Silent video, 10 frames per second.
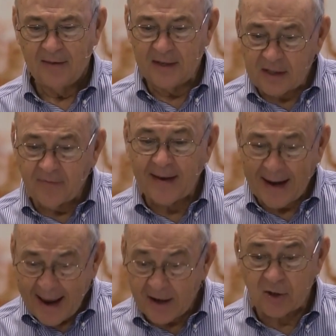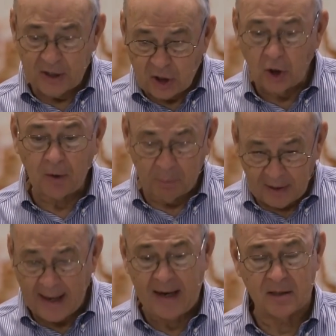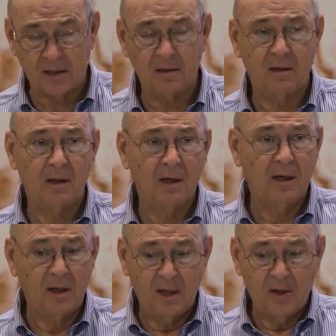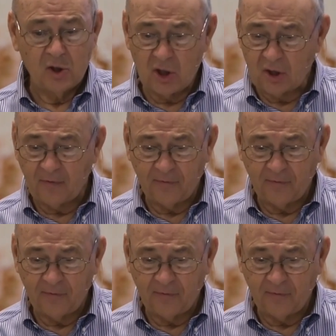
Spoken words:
this event actually took place just a